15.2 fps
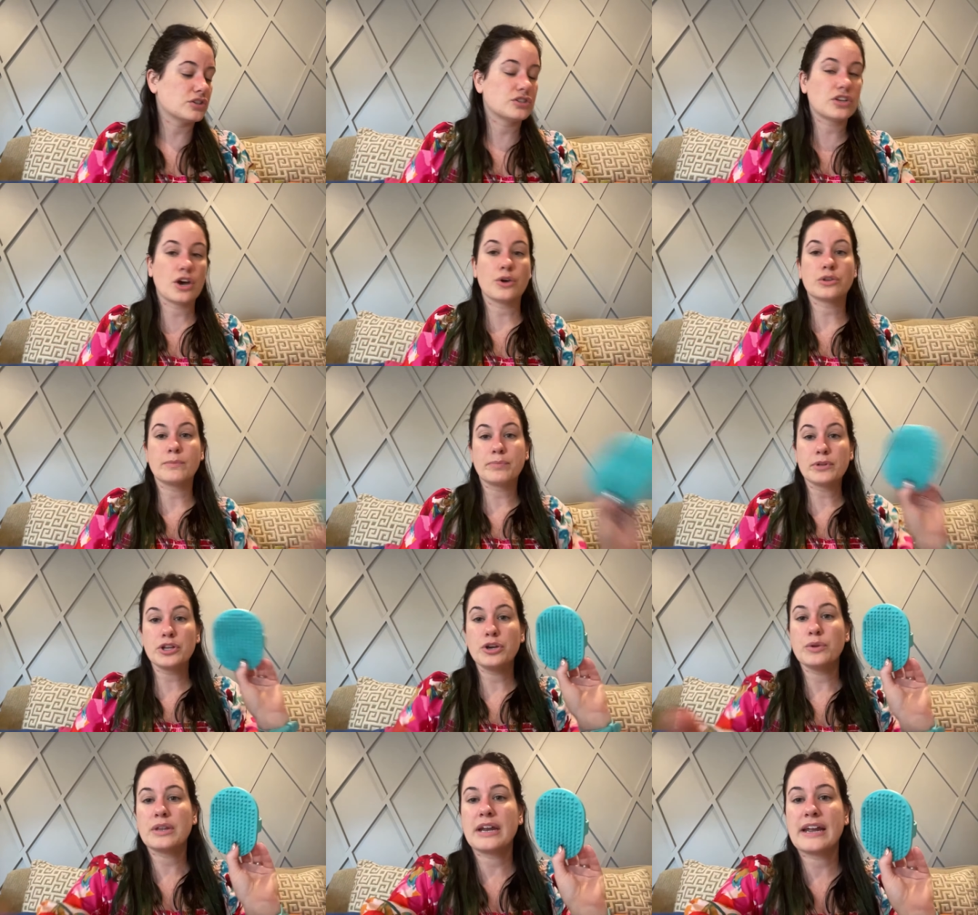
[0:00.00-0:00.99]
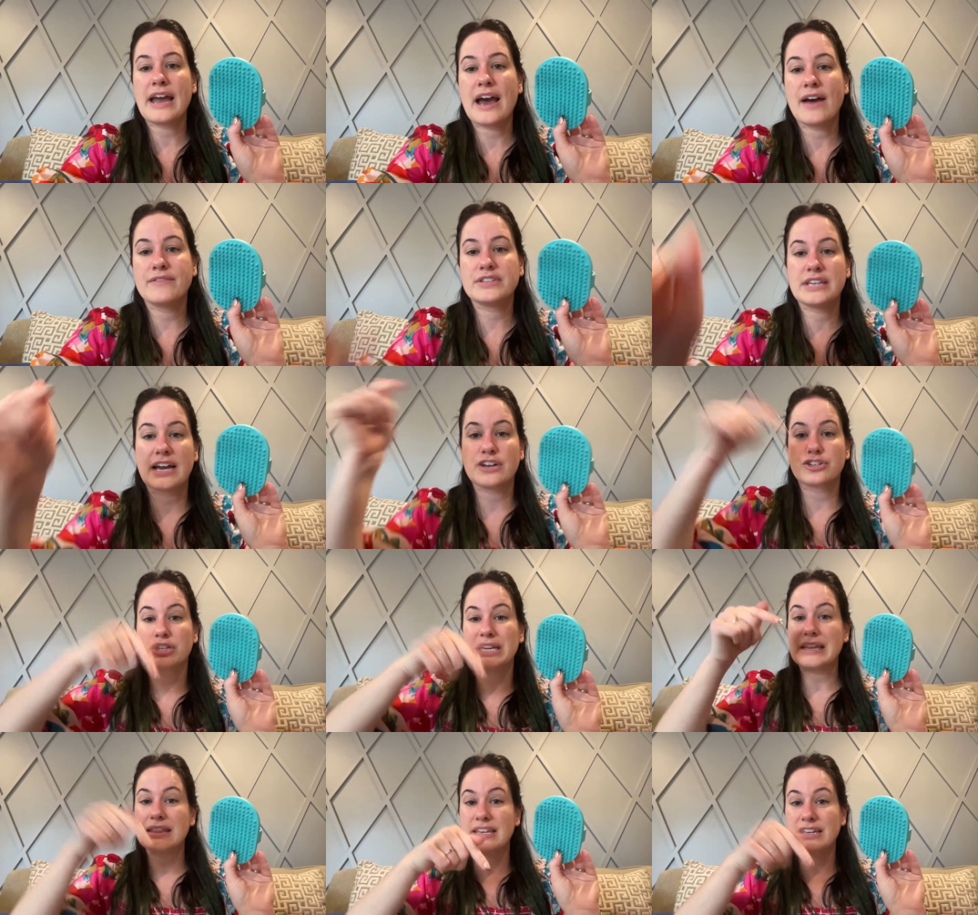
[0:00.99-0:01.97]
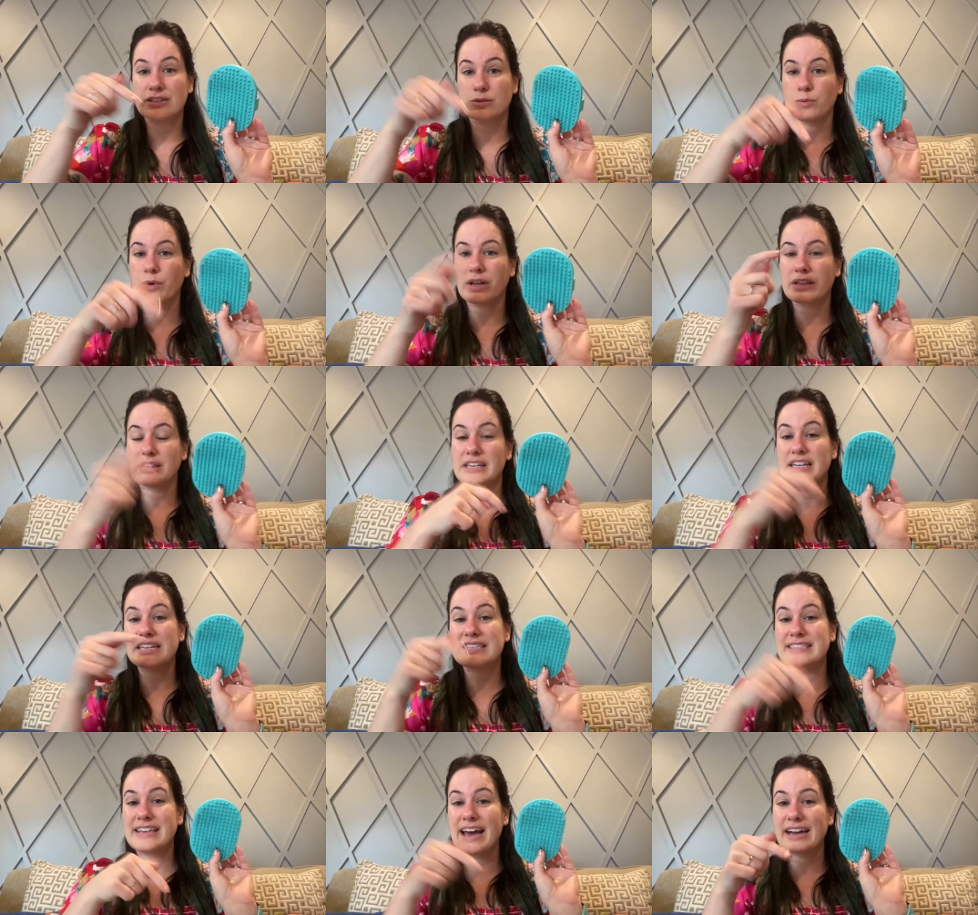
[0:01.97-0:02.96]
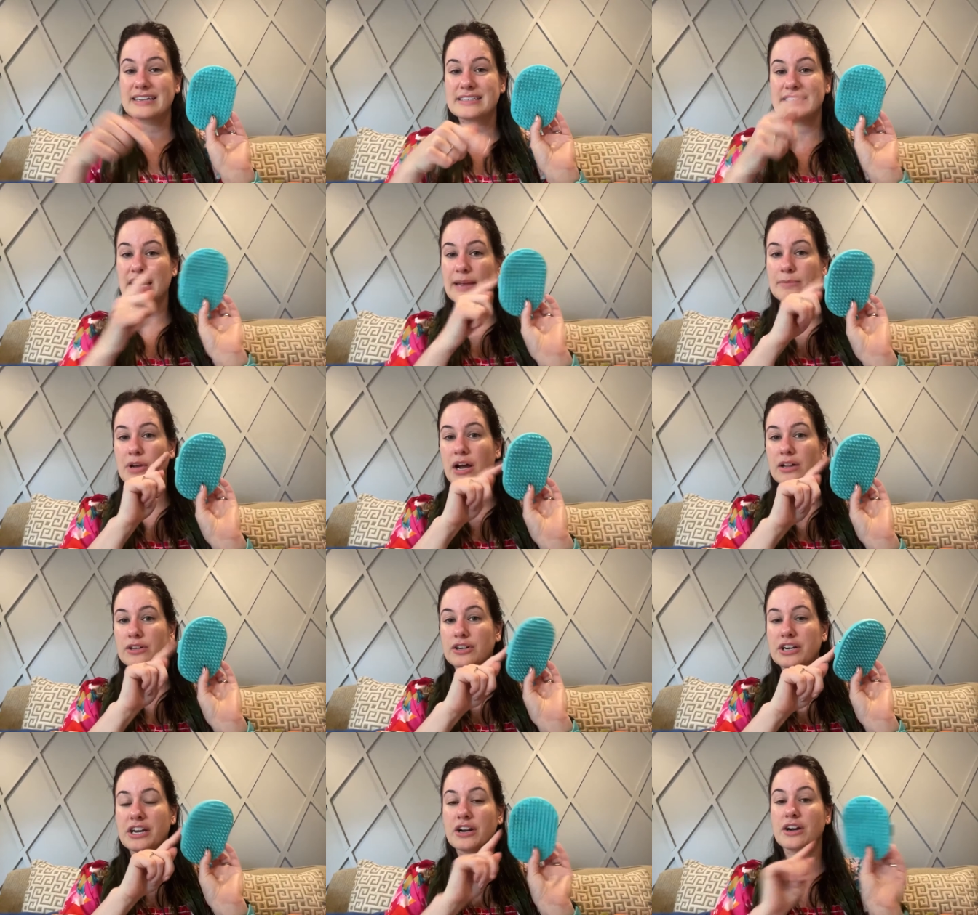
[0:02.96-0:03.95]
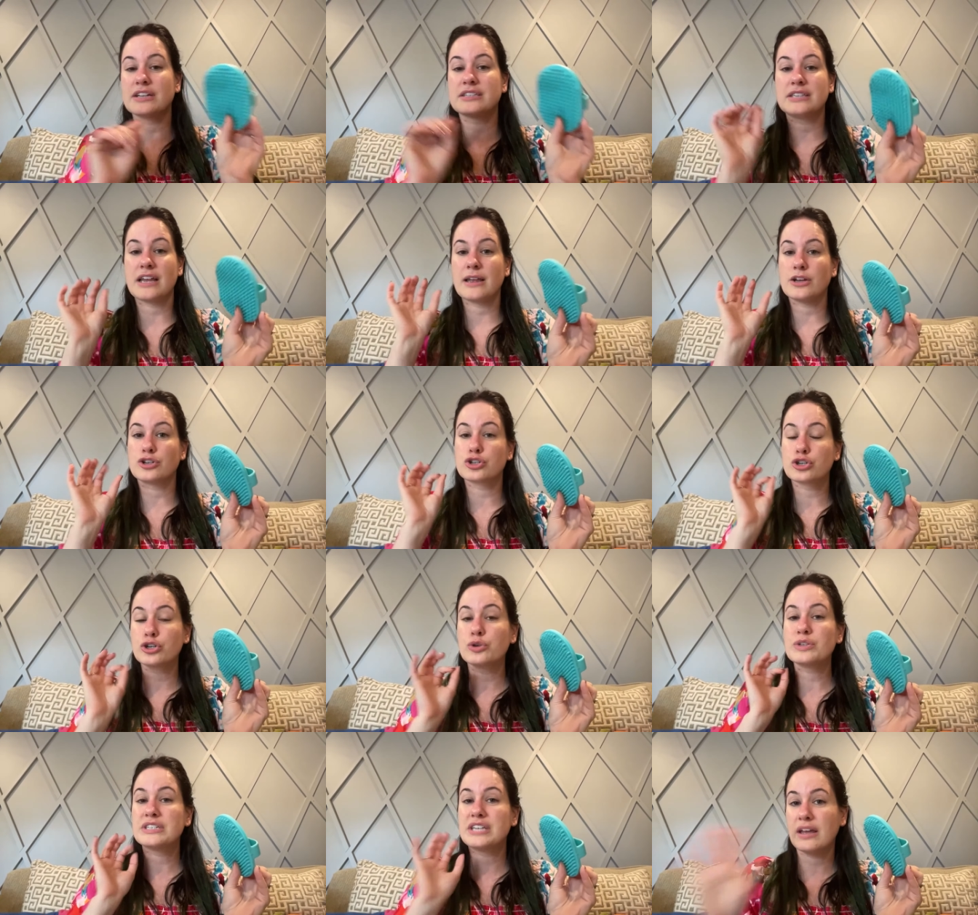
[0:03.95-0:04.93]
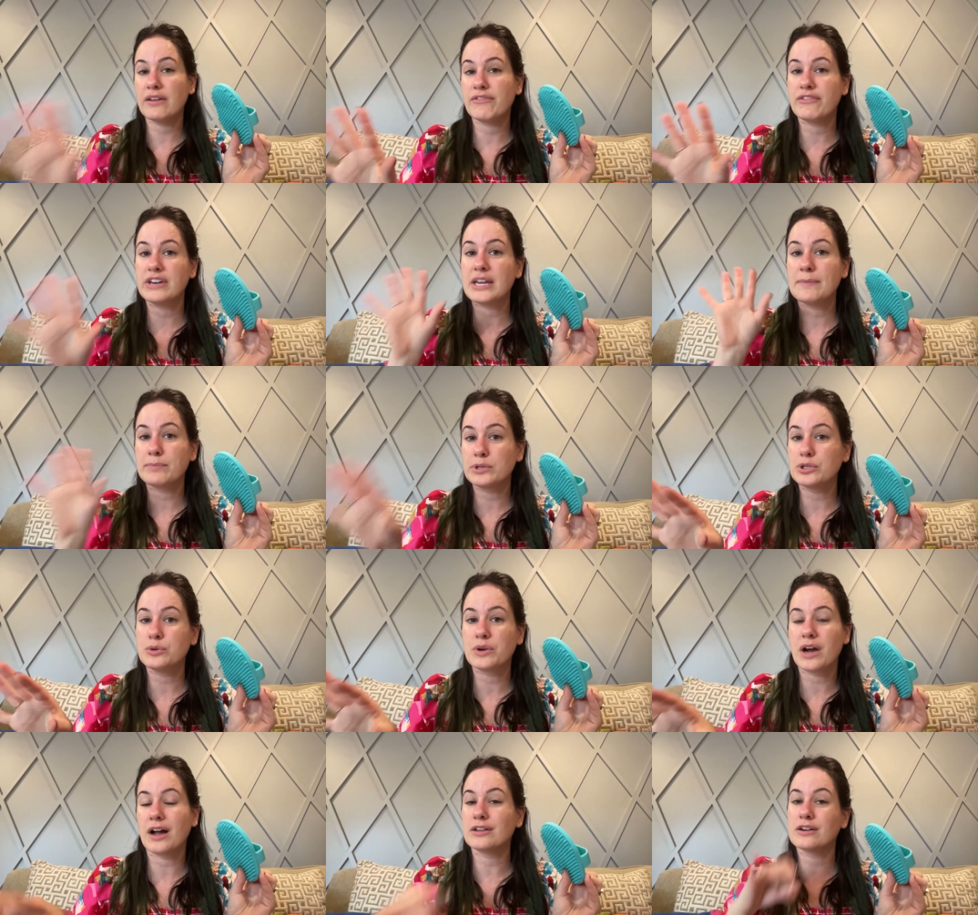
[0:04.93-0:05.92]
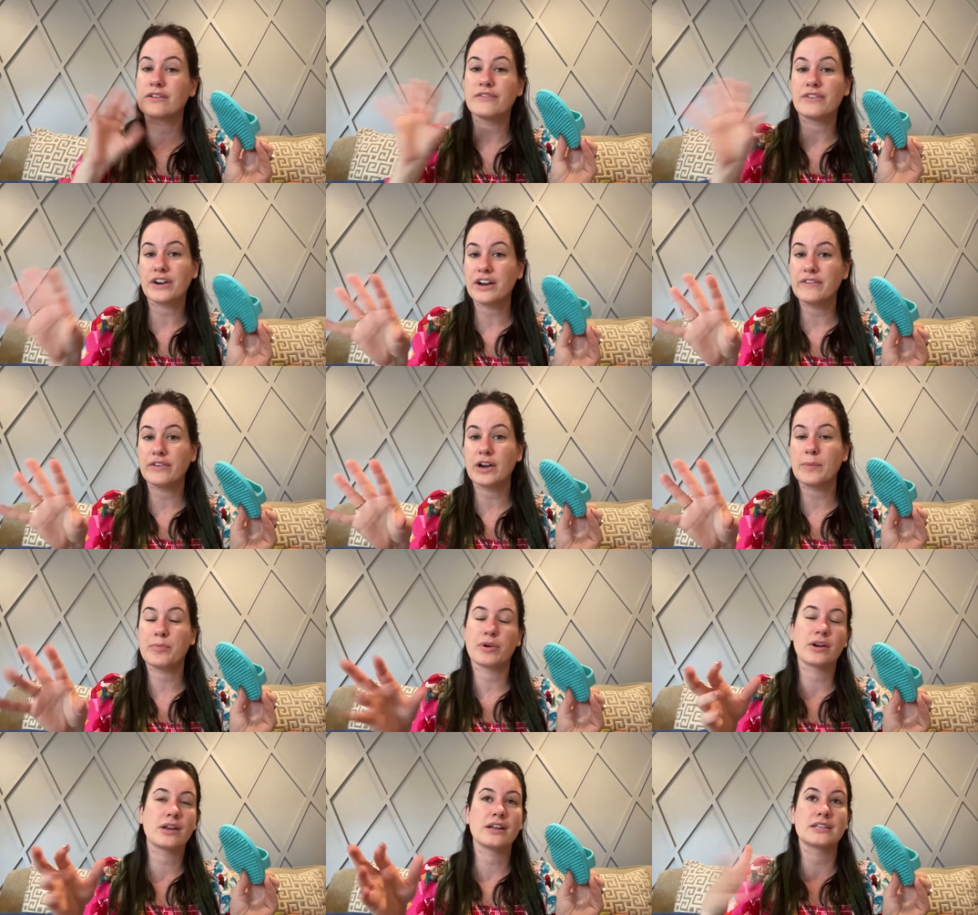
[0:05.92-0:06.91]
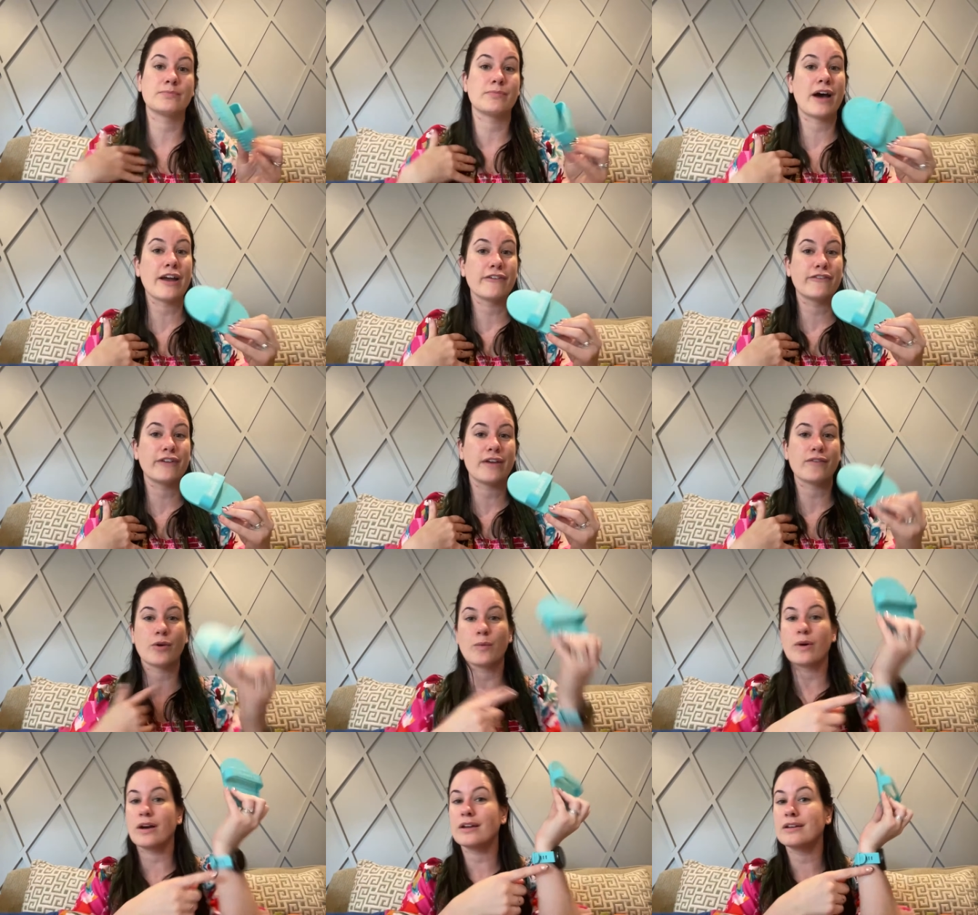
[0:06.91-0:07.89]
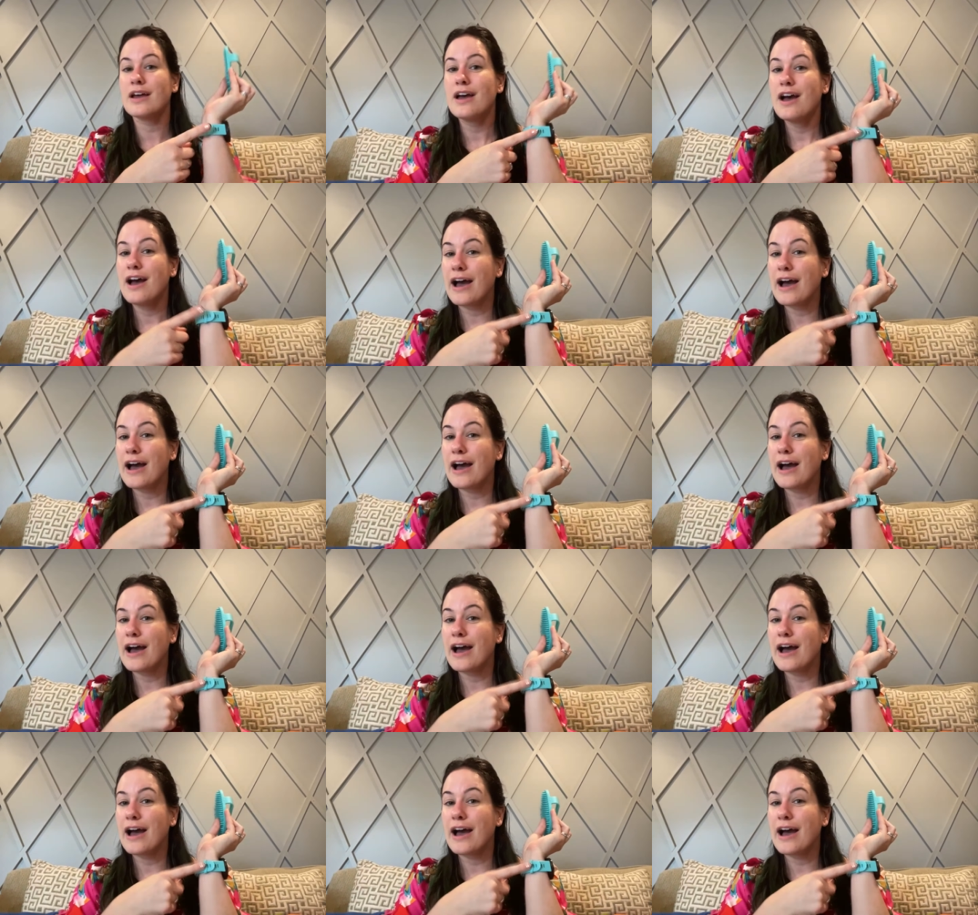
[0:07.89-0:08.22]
So the blue that I have is actually this one, the exact same color here. It's a true Tiffany blue color, very, very pretty. It's my favorite one.